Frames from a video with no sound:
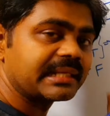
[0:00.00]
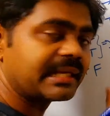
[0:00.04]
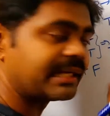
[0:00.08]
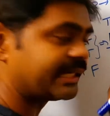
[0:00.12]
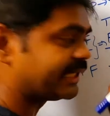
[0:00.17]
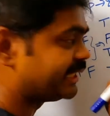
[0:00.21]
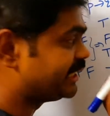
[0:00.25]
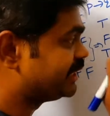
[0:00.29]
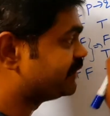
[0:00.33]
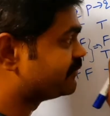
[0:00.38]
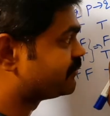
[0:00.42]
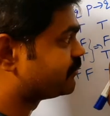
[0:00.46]

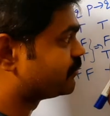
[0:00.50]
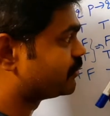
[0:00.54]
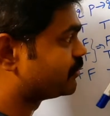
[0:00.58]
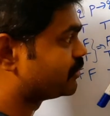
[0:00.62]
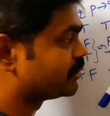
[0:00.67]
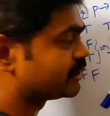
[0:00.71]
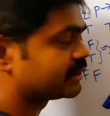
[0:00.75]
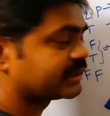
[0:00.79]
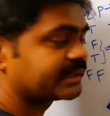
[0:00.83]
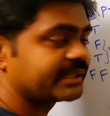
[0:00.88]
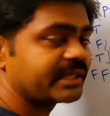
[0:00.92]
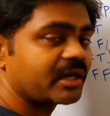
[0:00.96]
In
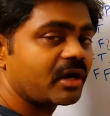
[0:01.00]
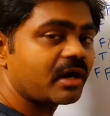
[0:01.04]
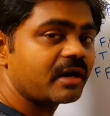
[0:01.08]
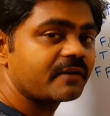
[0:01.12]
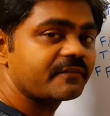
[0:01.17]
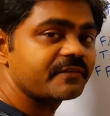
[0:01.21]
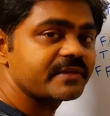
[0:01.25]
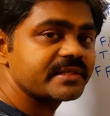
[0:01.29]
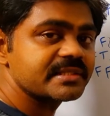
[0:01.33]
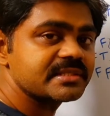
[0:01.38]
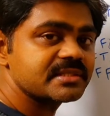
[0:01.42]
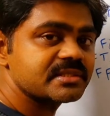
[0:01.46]
4, the half
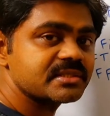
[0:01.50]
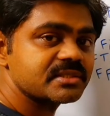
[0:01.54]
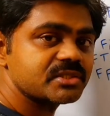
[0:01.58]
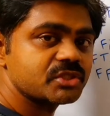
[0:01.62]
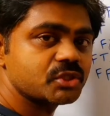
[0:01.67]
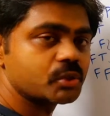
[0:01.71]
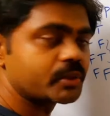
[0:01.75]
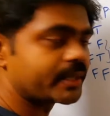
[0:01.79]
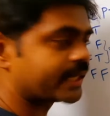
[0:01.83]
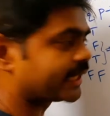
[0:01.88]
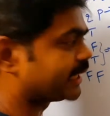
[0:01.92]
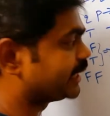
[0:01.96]
is
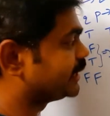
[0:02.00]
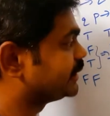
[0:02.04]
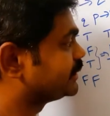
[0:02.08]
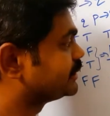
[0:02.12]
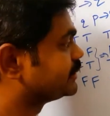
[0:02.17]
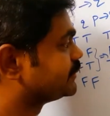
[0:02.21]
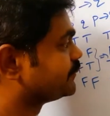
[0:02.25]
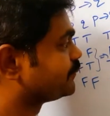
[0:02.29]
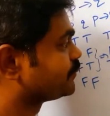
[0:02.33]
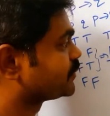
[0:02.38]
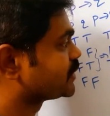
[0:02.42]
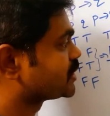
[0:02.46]
2
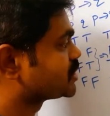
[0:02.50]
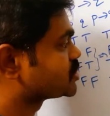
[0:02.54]
again.